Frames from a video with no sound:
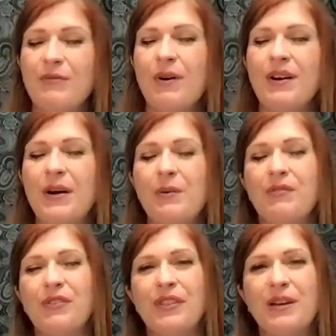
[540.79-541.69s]
one hour
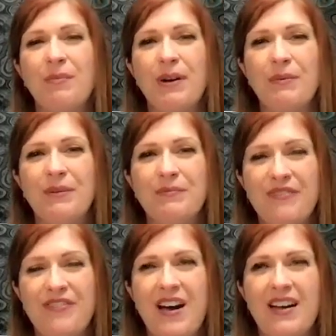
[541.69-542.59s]
before the appointment
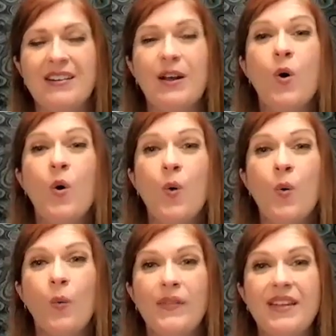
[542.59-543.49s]
fine.
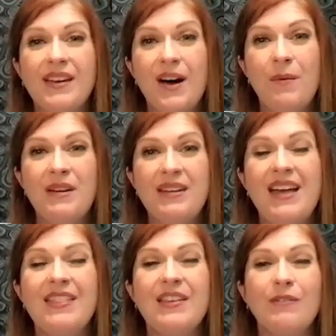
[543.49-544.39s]
When they come in and they